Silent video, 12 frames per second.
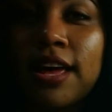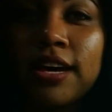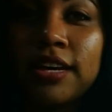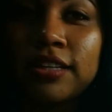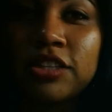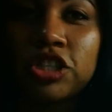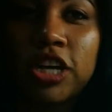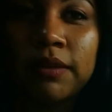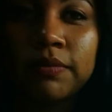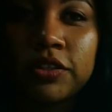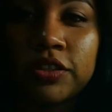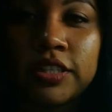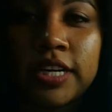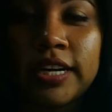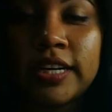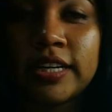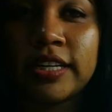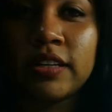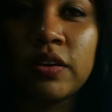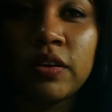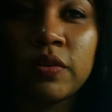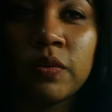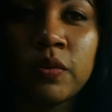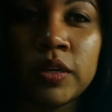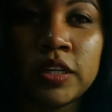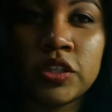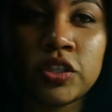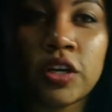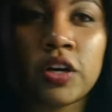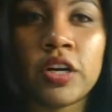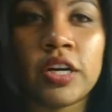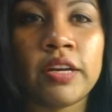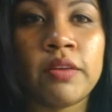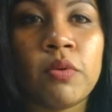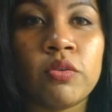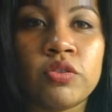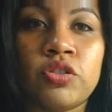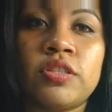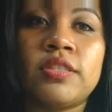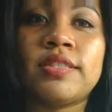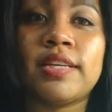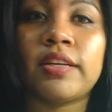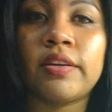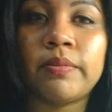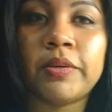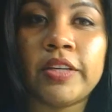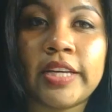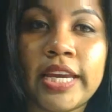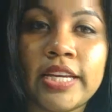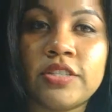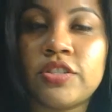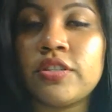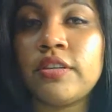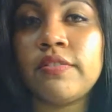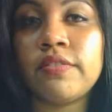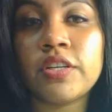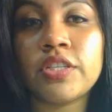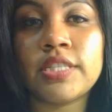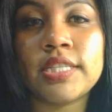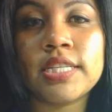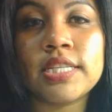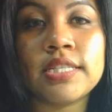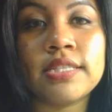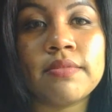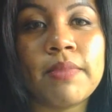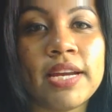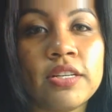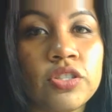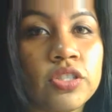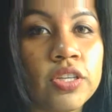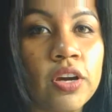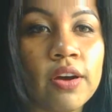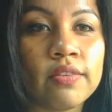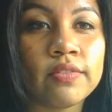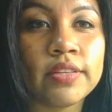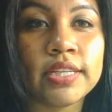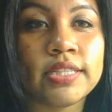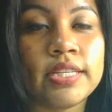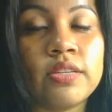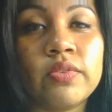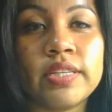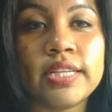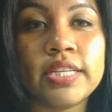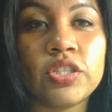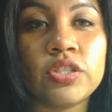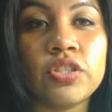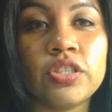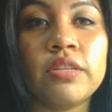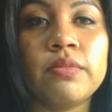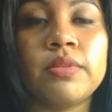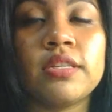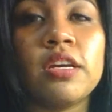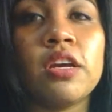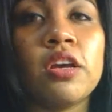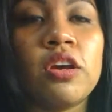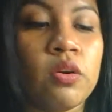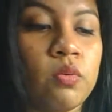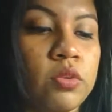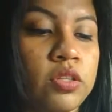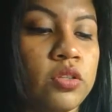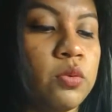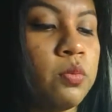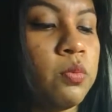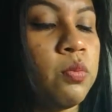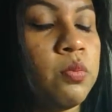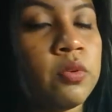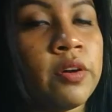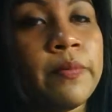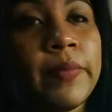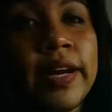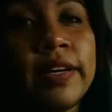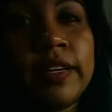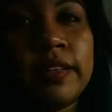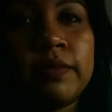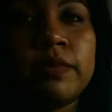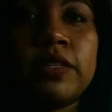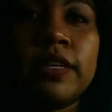and Chapter 9, which are emotions and communication versus managing conflict in relationships, which combining them